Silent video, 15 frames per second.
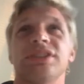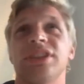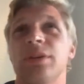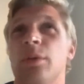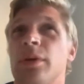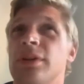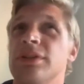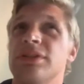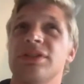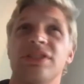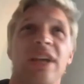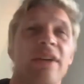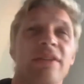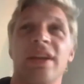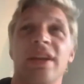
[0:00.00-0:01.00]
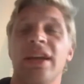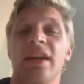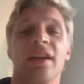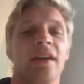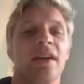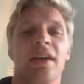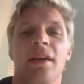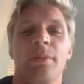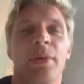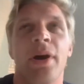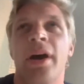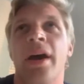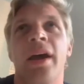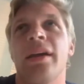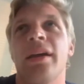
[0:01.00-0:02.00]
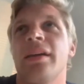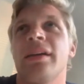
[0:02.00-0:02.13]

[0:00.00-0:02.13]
170. But, I